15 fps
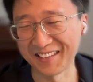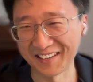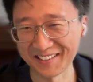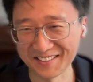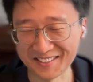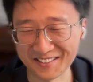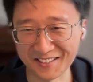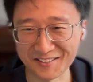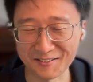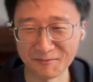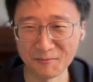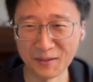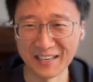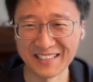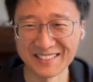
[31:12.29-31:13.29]
it's such a
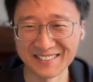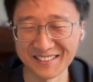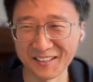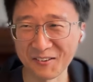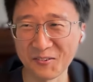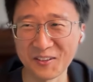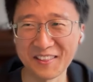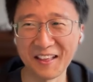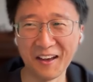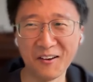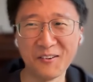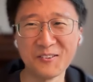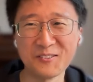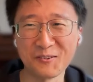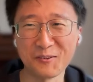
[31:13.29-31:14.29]
mess like
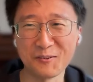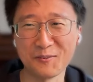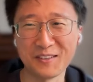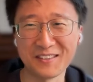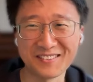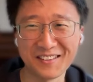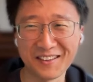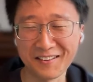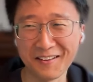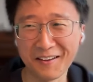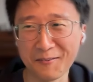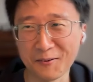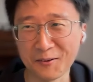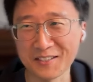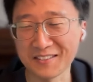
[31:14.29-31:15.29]
without sort of these like mm-hmm.
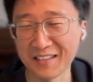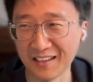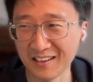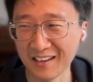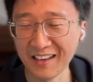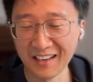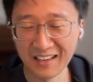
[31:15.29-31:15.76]
libraries and